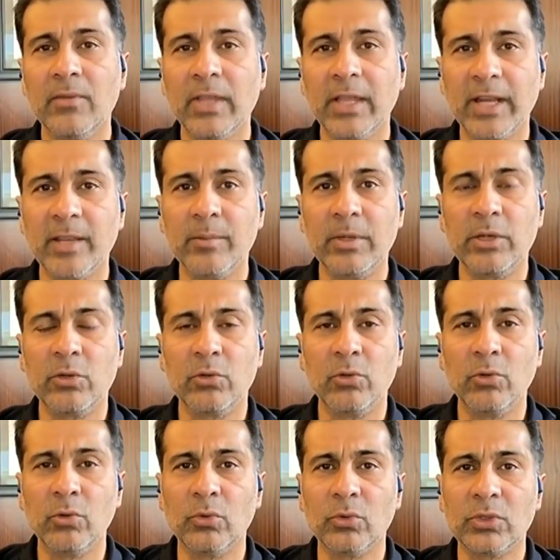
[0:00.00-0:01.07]
we are able to
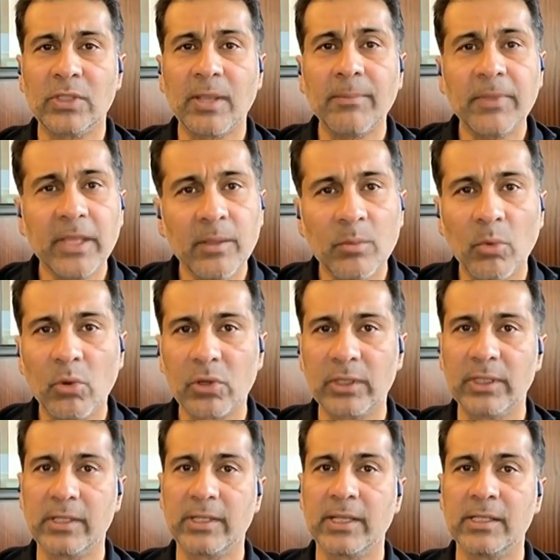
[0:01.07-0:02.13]
do something more
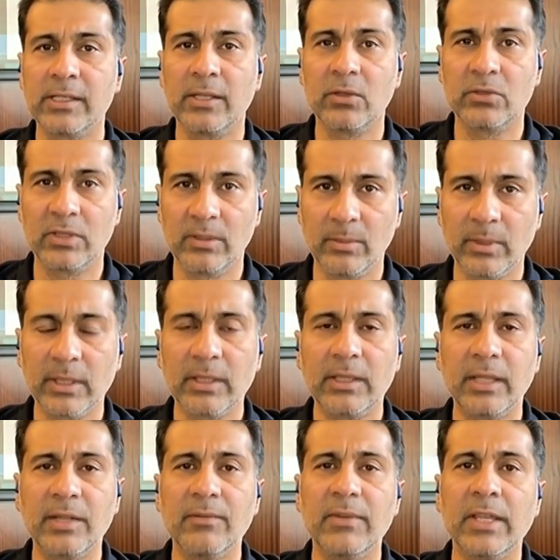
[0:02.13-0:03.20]
than 10,000 a
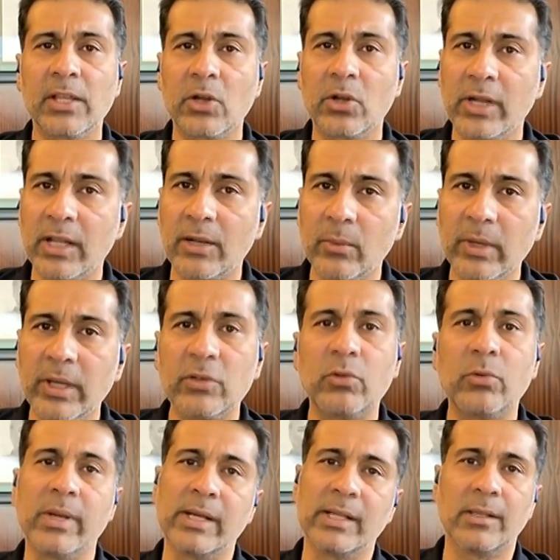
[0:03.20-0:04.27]
month and we are on our way to
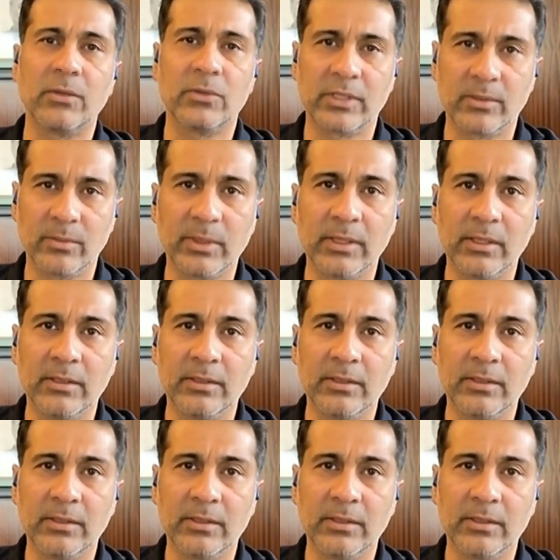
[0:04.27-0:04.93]
20,000.